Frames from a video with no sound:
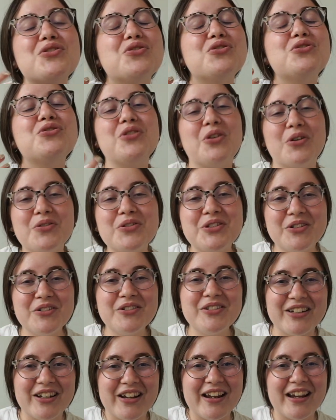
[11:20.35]
so, so
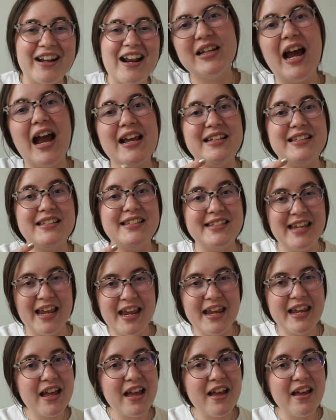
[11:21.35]
good.
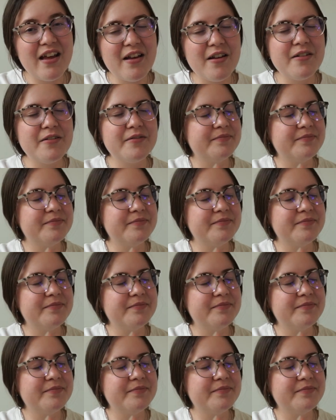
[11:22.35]
Isaiah,